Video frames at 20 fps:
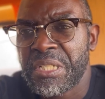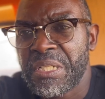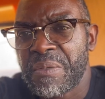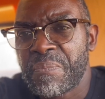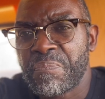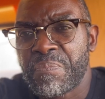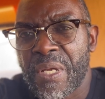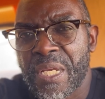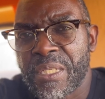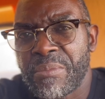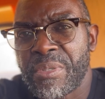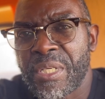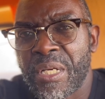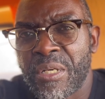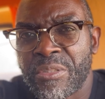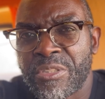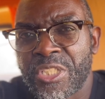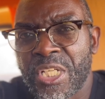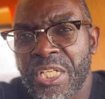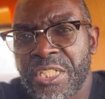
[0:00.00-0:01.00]
Maybe I'll
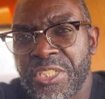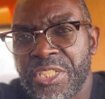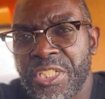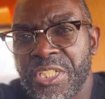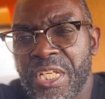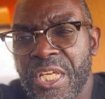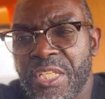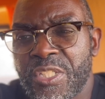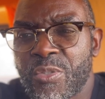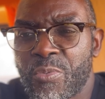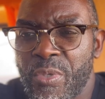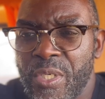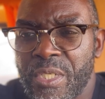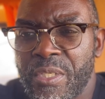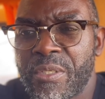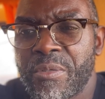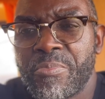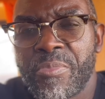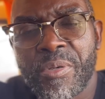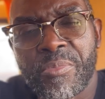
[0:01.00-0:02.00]
change it next week,
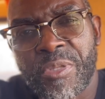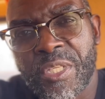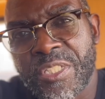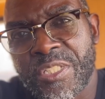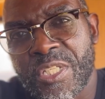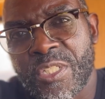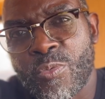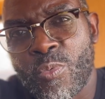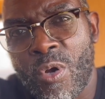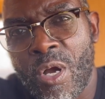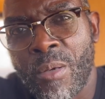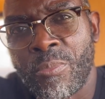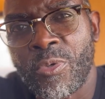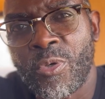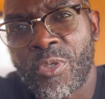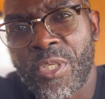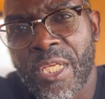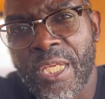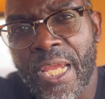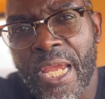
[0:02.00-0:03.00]
but this is what I'm
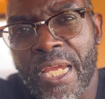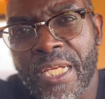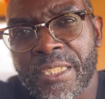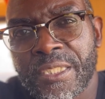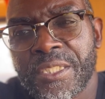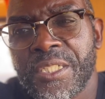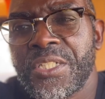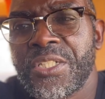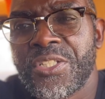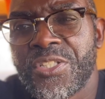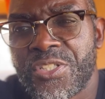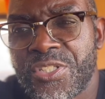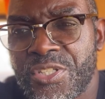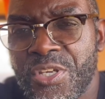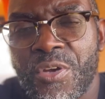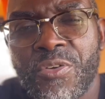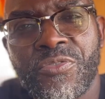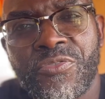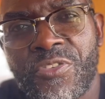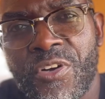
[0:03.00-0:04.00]
looking at
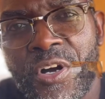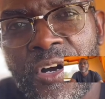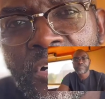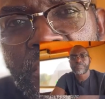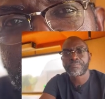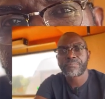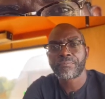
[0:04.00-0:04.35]
so far.